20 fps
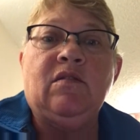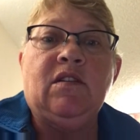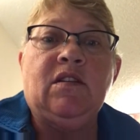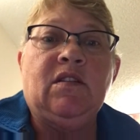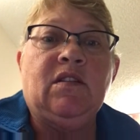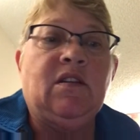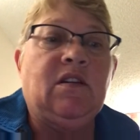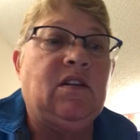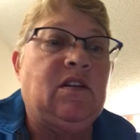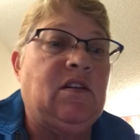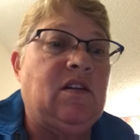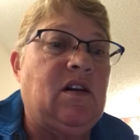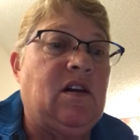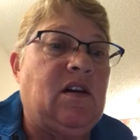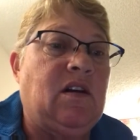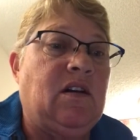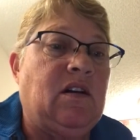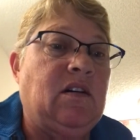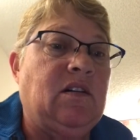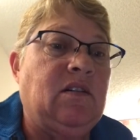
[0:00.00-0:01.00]
And
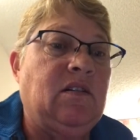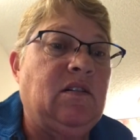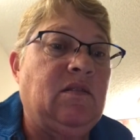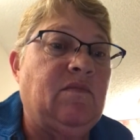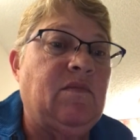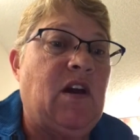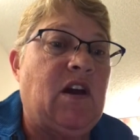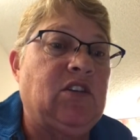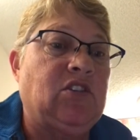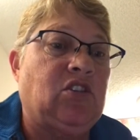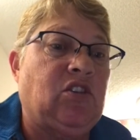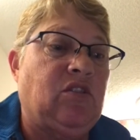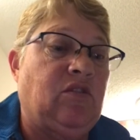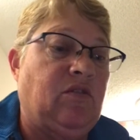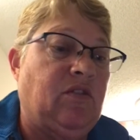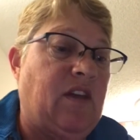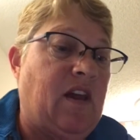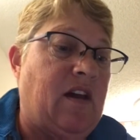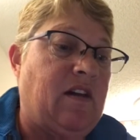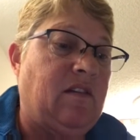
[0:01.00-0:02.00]
then not sure
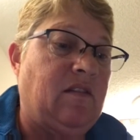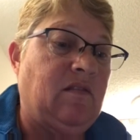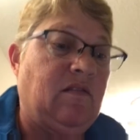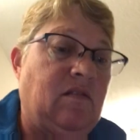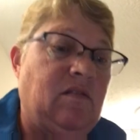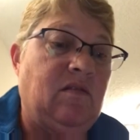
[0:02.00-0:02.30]
yet